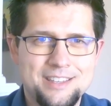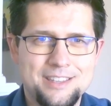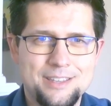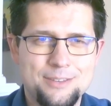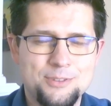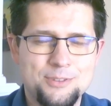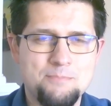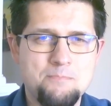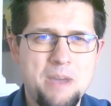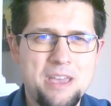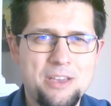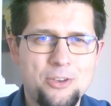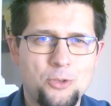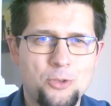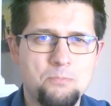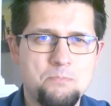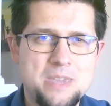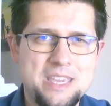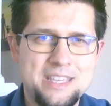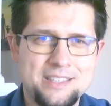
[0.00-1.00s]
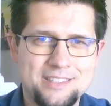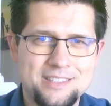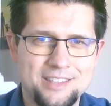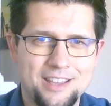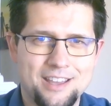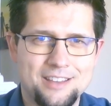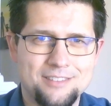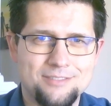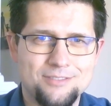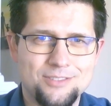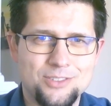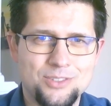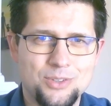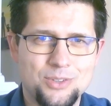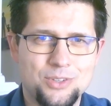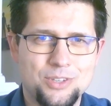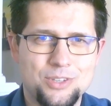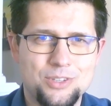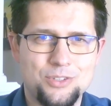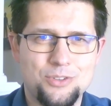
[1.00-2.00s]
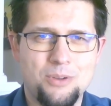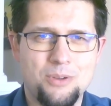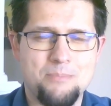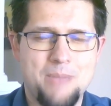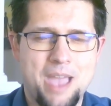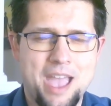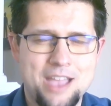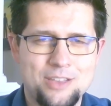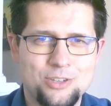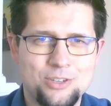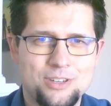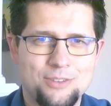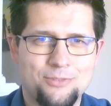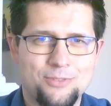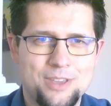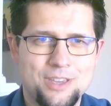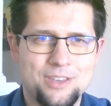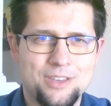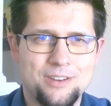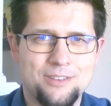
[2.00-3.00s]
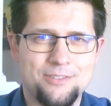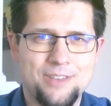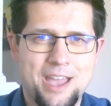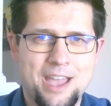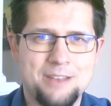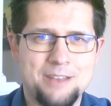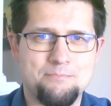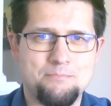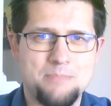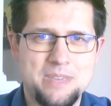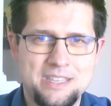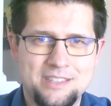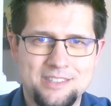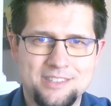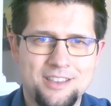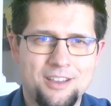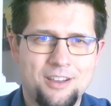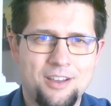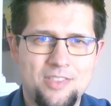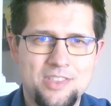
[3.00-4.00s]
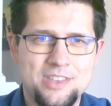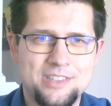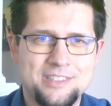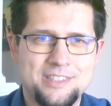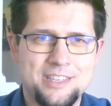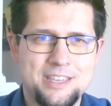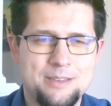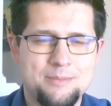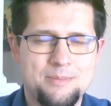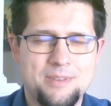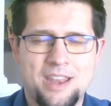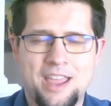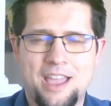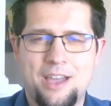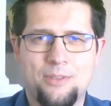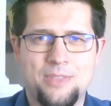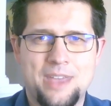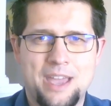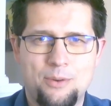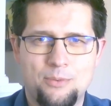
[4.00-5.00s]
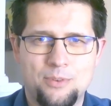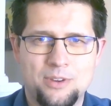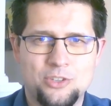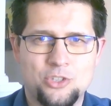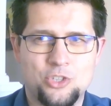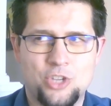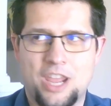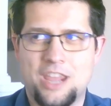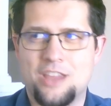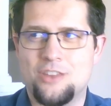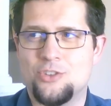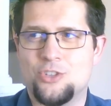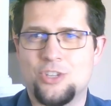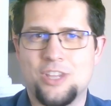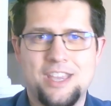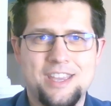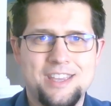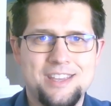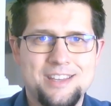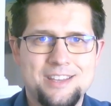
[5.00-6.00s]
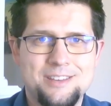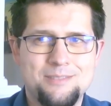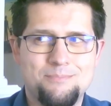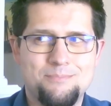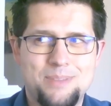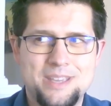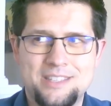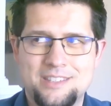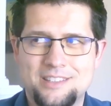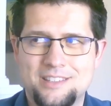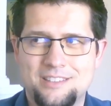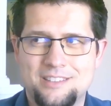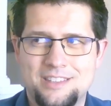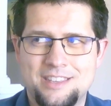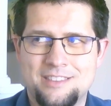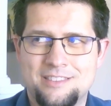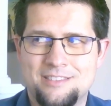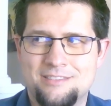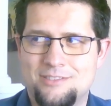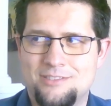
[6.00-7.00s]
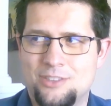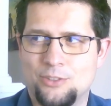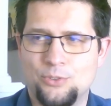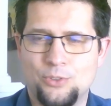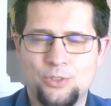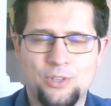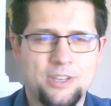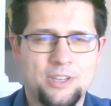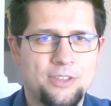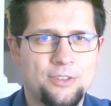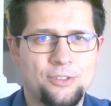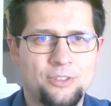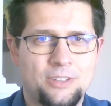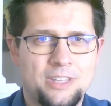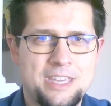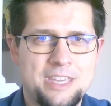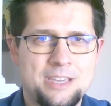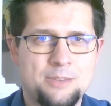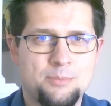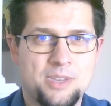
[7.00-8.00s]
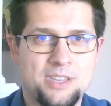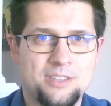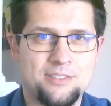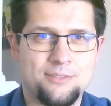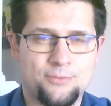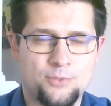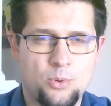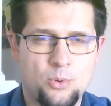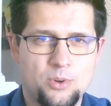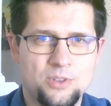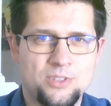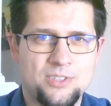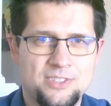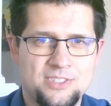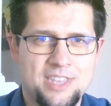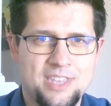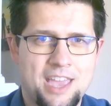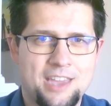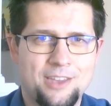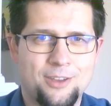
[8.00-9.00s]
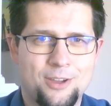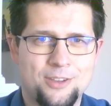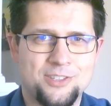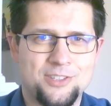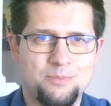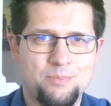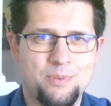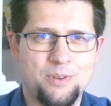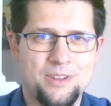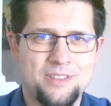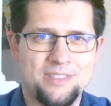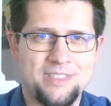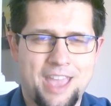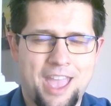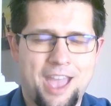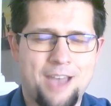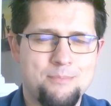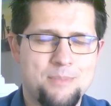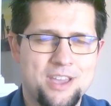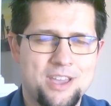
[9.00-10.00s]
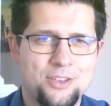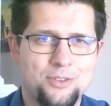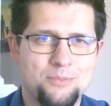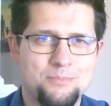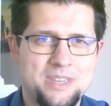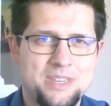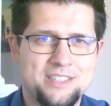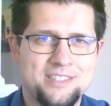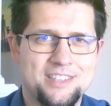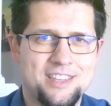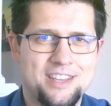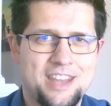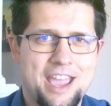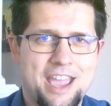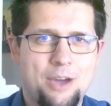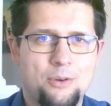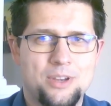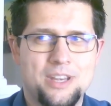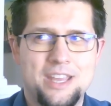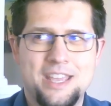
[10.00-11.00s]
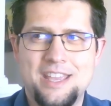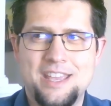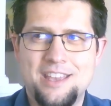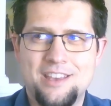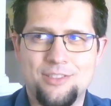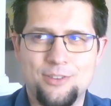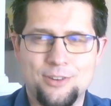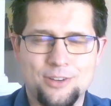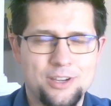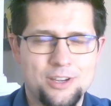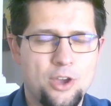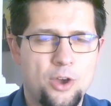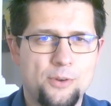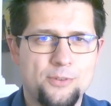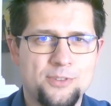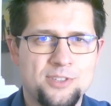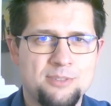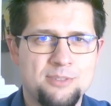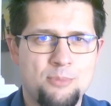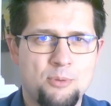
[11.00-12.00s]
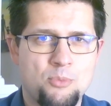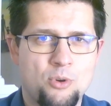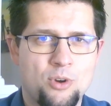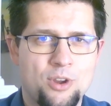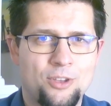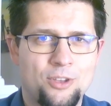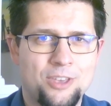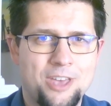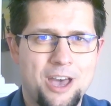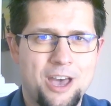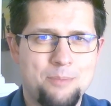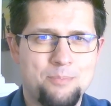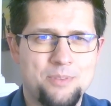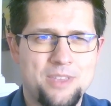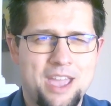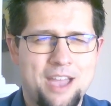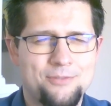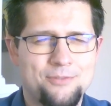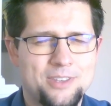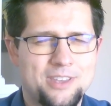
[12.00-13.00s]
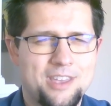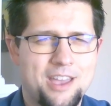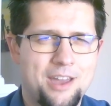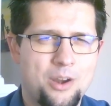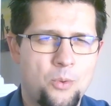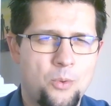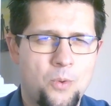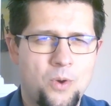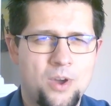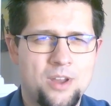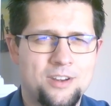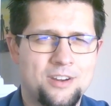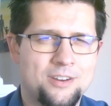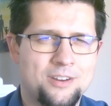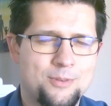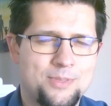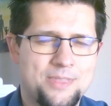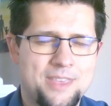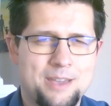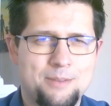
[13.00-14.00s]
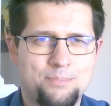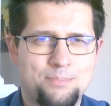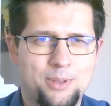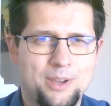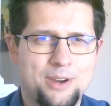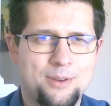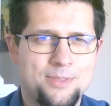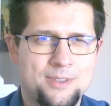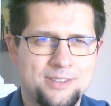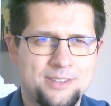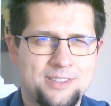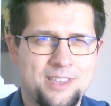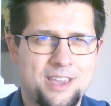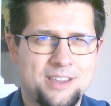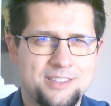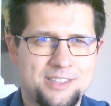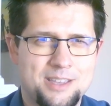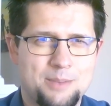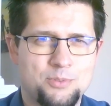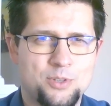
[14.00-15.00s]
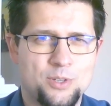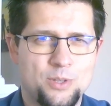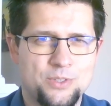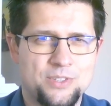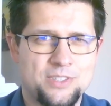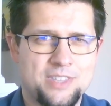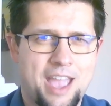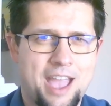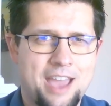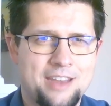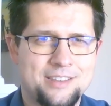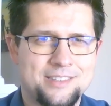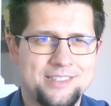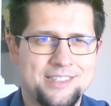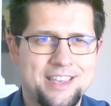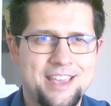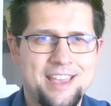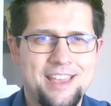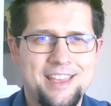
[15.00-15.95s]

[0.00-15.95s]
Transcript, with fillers: it was Michael Misa. So could you imagine if they could have had Misa on this team and how that would have changed basically the look of the league? Because of course the Saginaw Spirit, they have Michael Misa now and they're going to host the Memorial Cup. And you have to kind of wonder with that player with exceptional status,